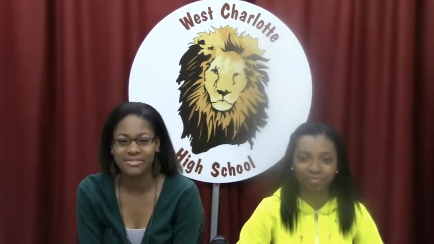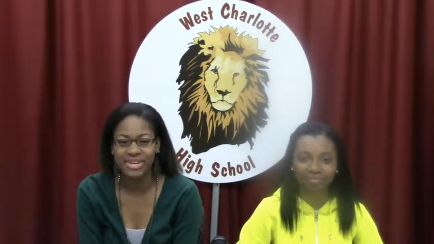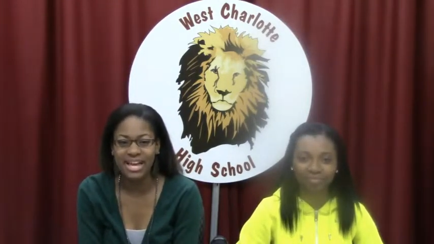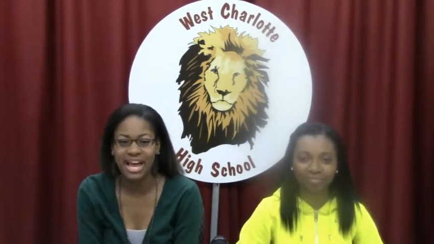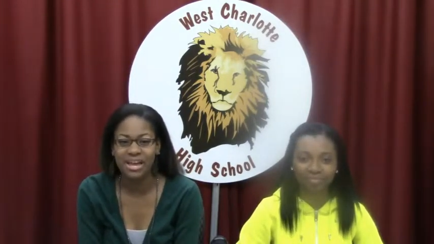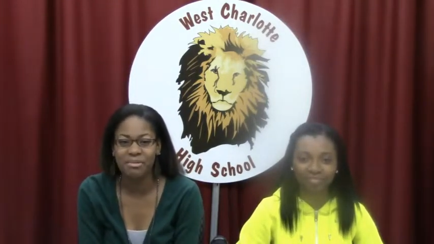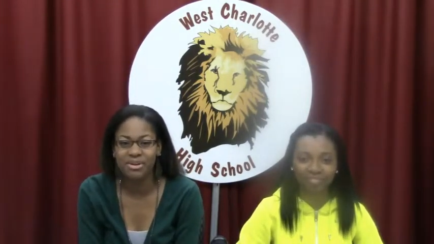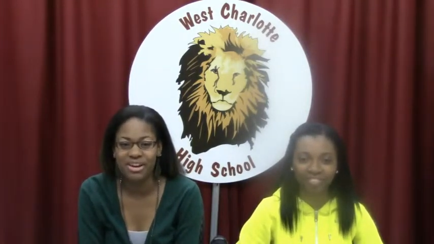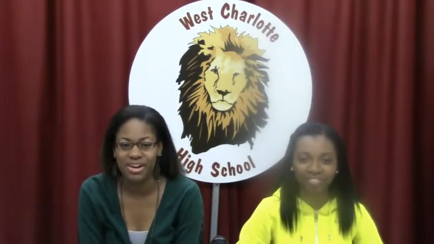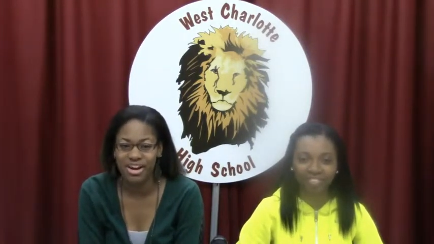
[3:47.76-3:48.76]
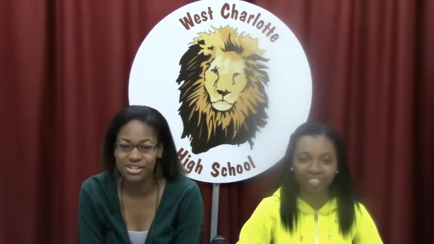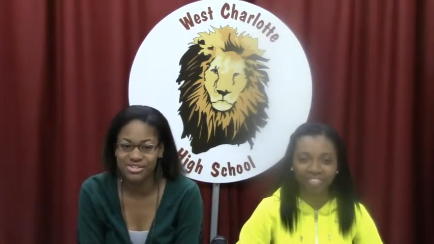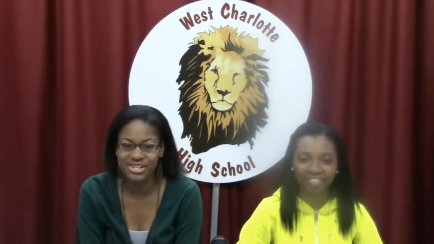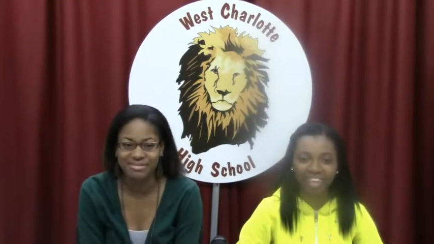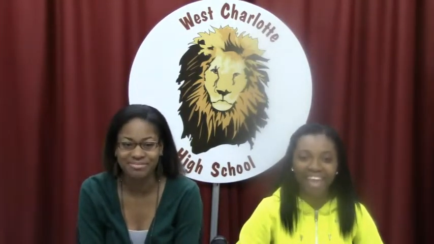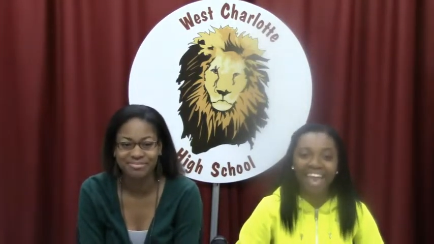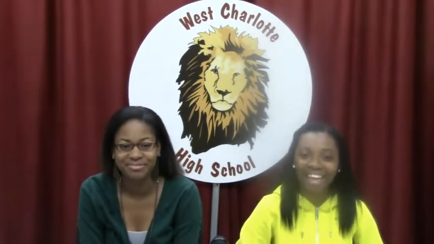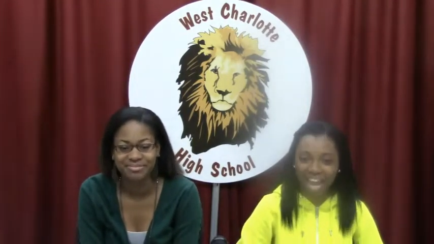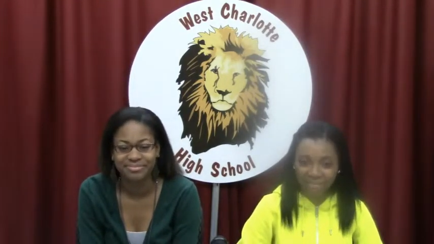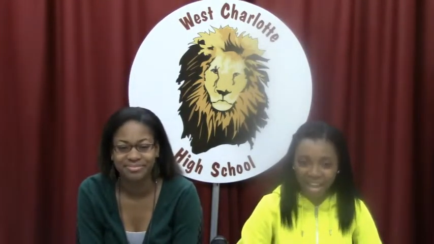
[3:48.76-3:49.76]
Speaker 1: TV. I am Brianna Ardrey.
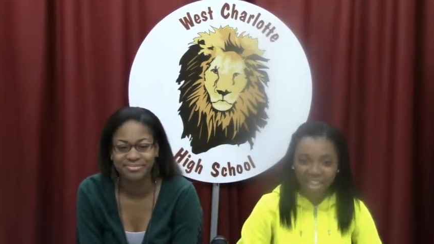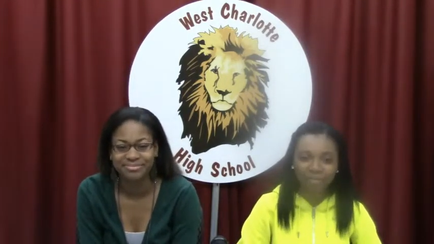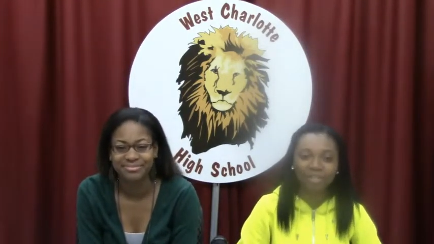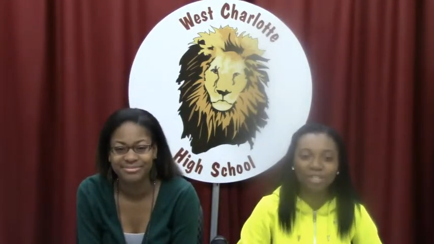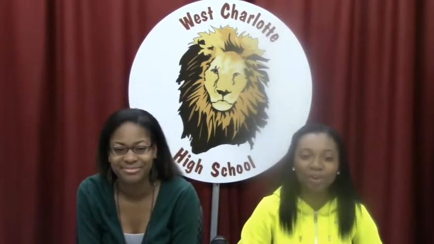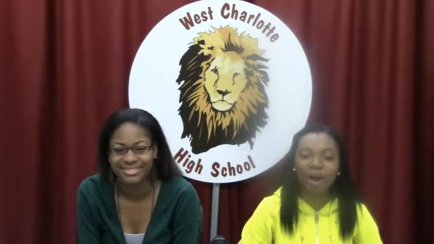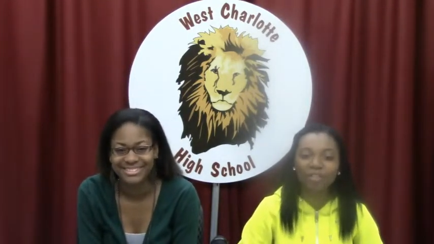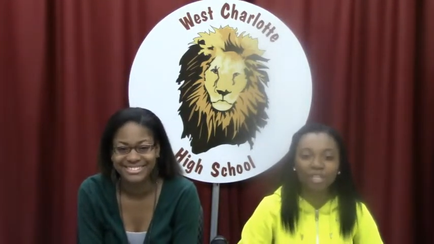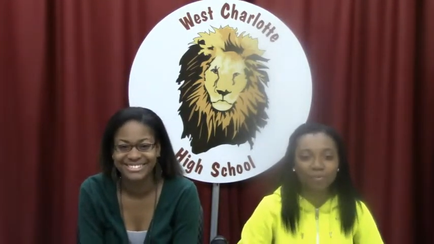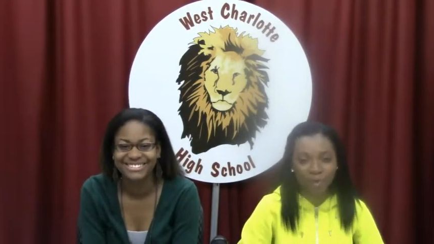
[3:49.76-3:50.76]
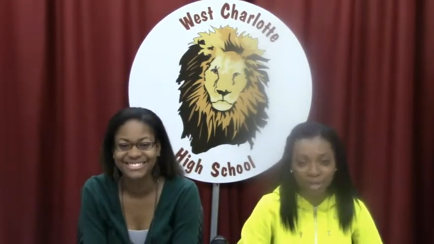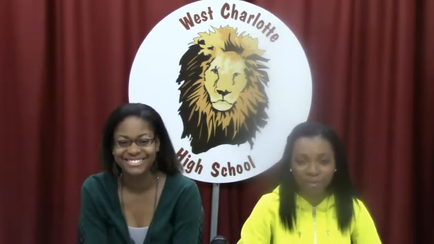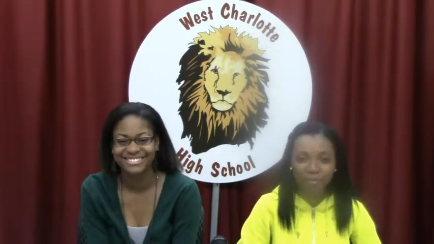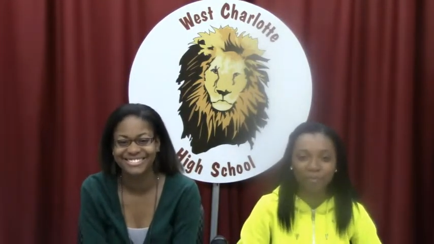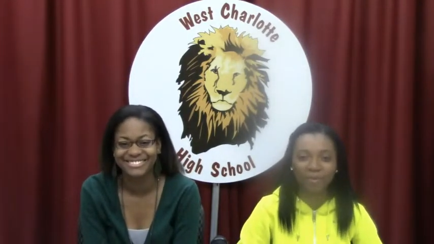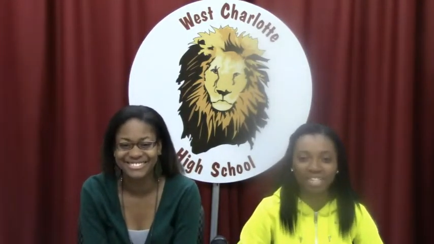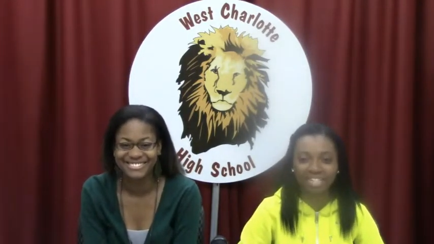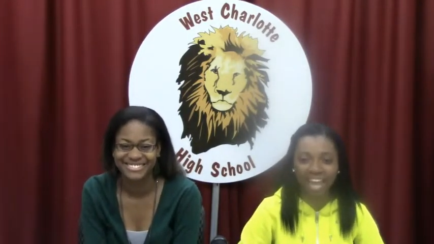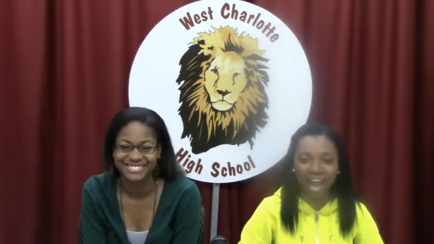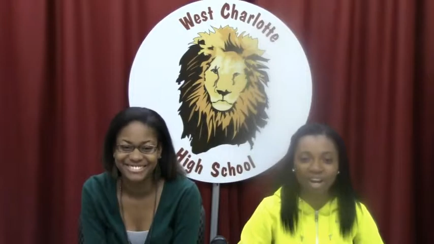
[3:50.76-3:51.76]
And I'm Kayla Mitchell on this wonderful
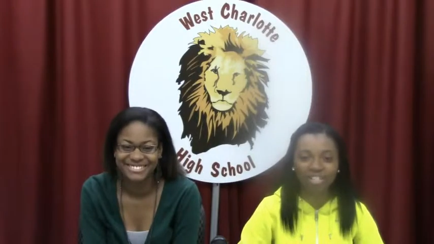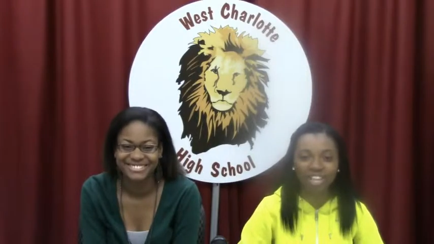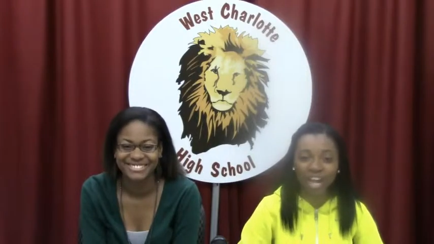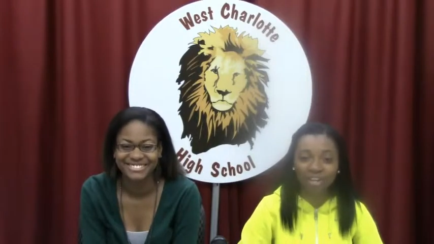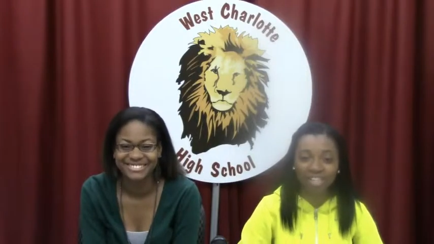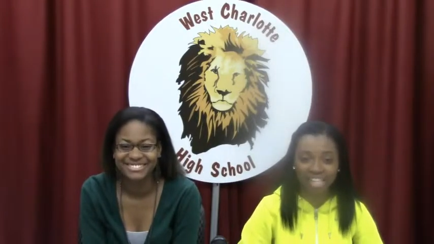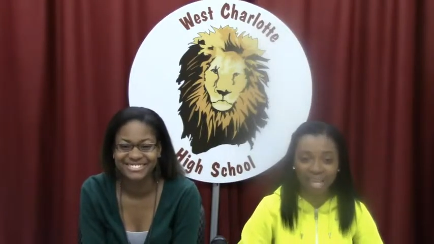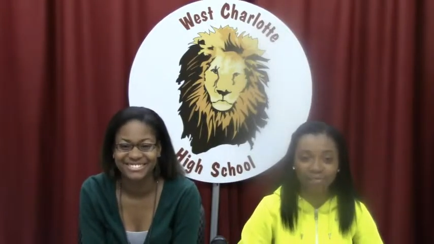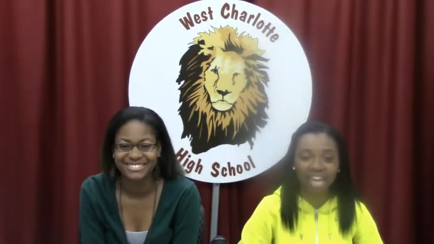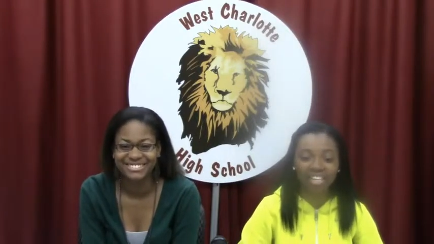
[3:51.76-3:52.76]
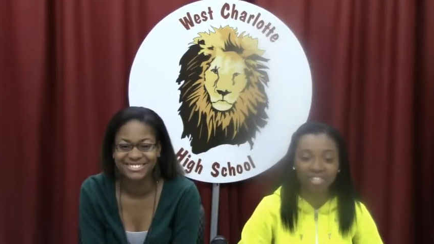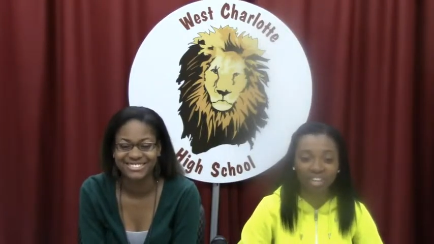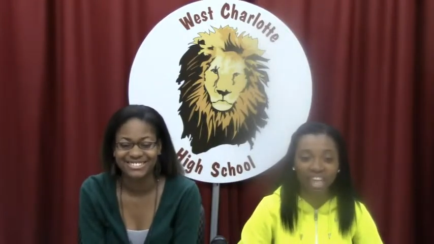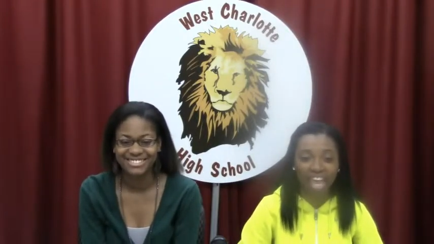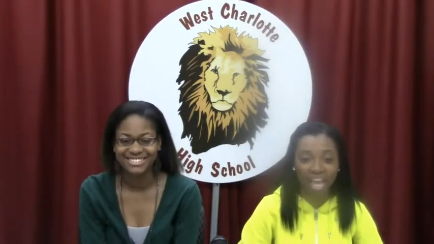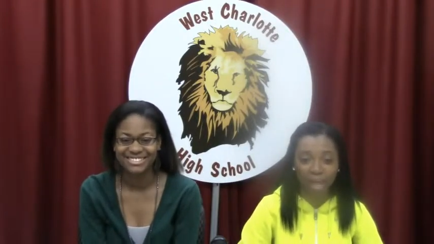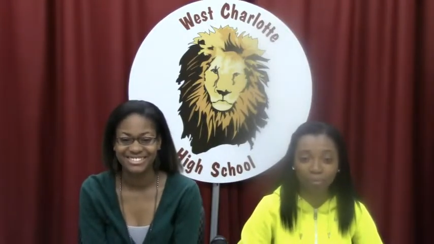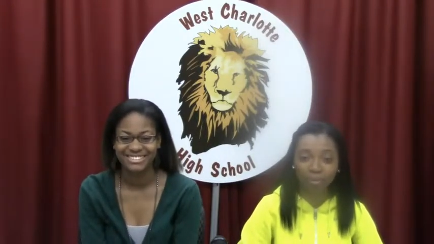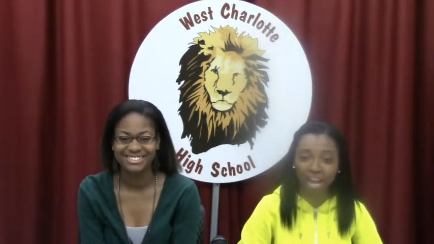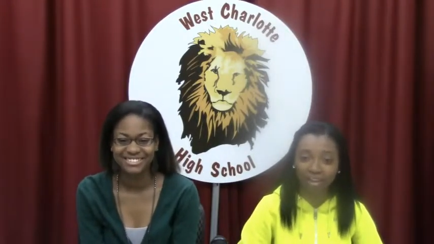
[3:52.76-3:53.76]
Wednesday. Our soccer team takes on A.L.
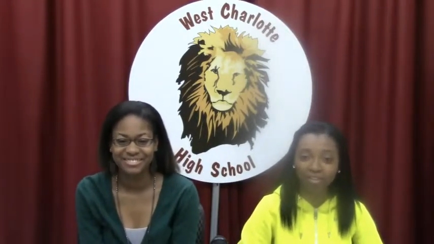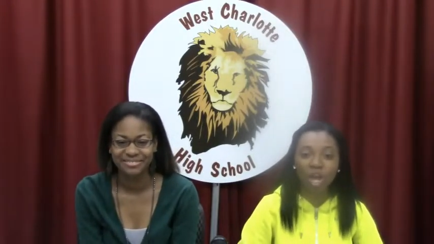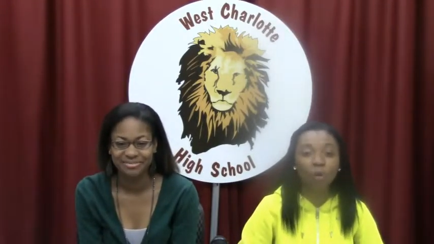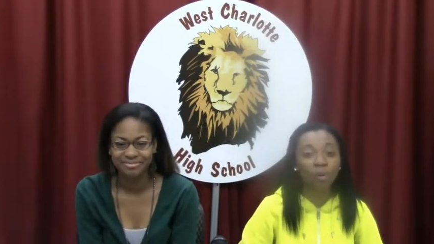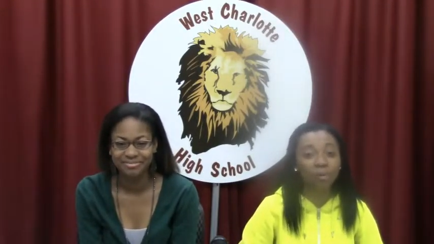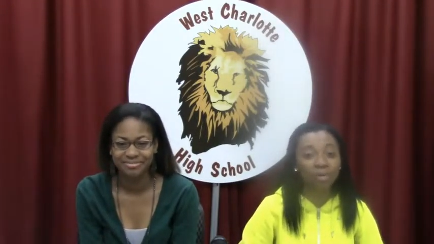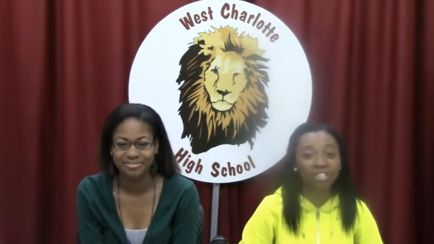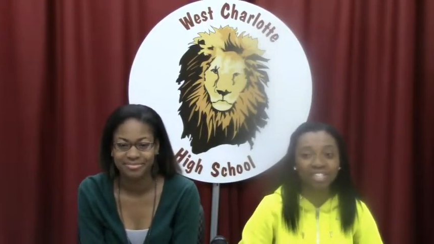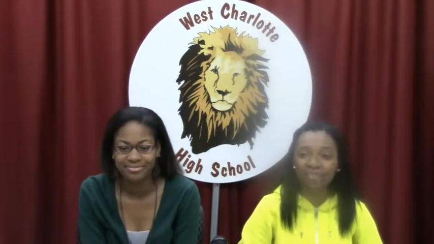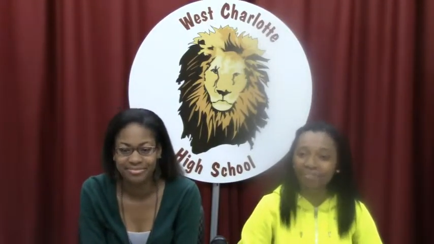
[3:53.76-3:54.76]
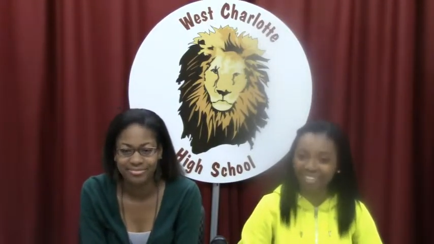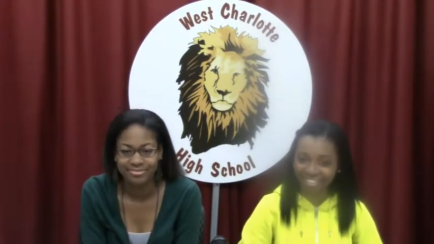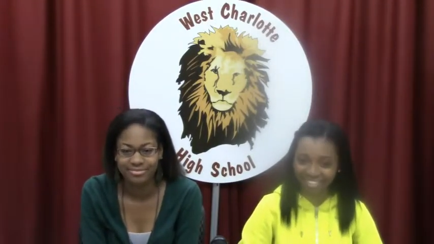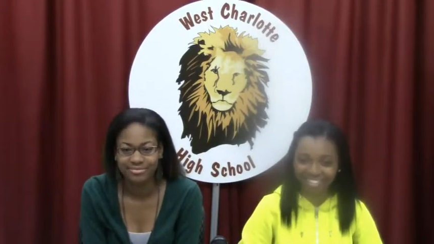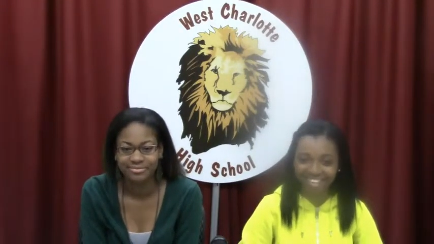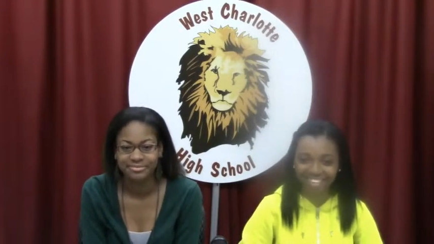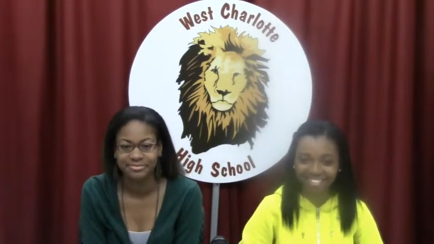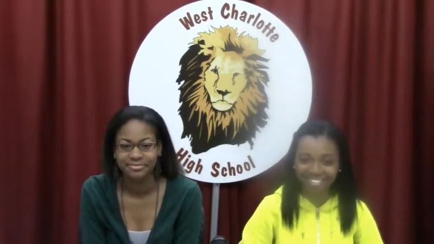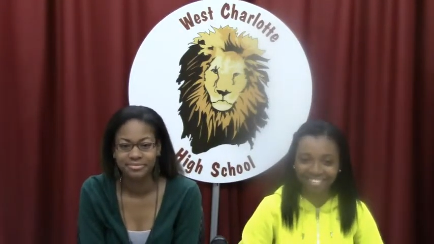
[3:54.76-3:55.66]
Brown. We wish them good luck.